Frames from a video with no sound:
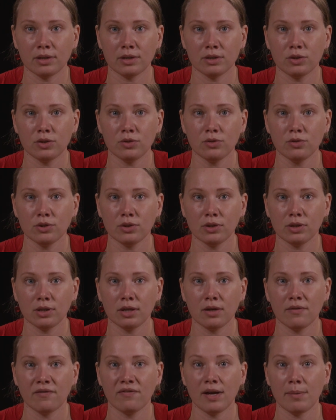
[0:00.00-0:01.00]
is usually
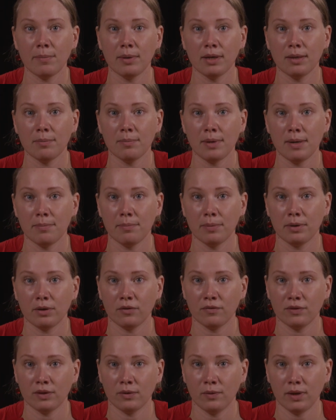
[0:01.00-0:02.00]
a family member
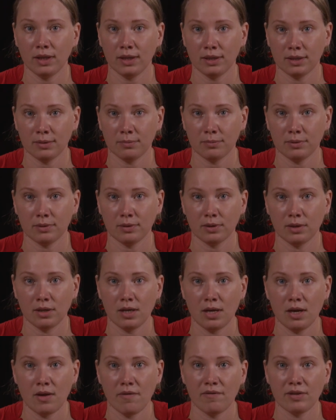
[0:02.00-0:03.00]
of the victim,
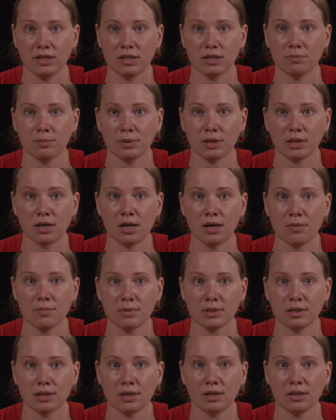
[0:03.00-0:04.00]
which
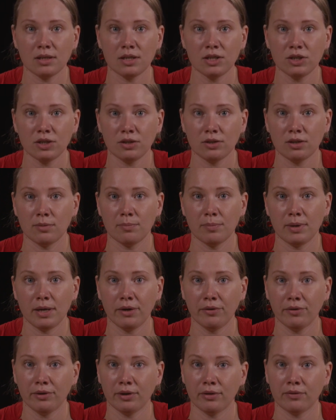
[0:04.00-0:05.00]
becomes an additional
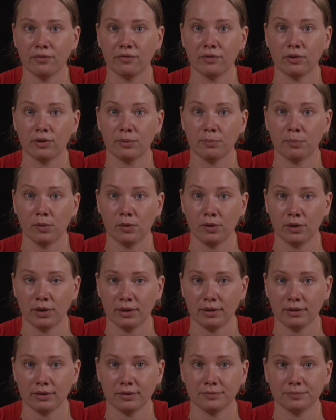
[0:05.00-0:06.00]
barrier for
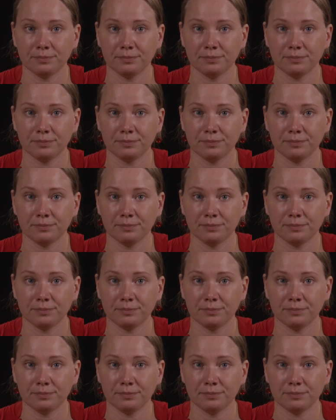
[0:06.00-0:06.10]
reporting.